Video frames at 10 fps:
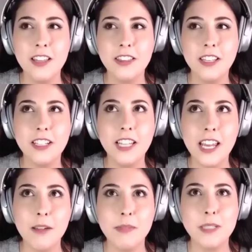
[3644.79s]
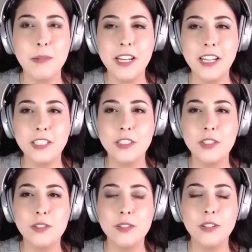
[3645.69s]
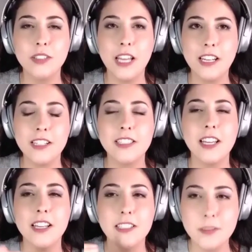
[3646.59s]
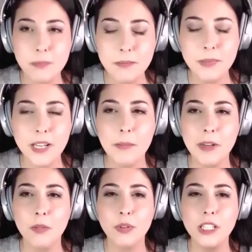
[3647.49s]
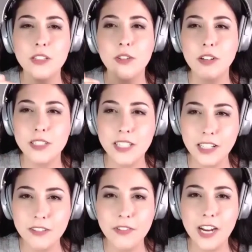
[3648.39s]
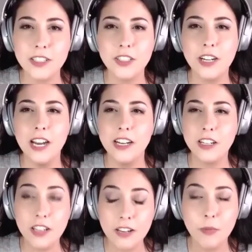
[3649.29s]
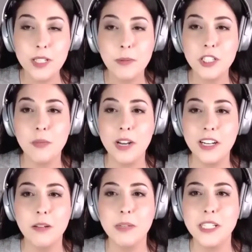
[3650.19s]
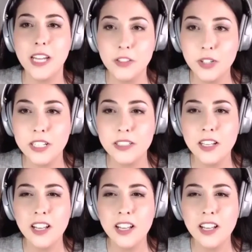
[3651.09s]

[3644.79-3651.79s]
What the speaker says: the claim is being like is becoming a really strong selling factor, and especially when it can be dangerous.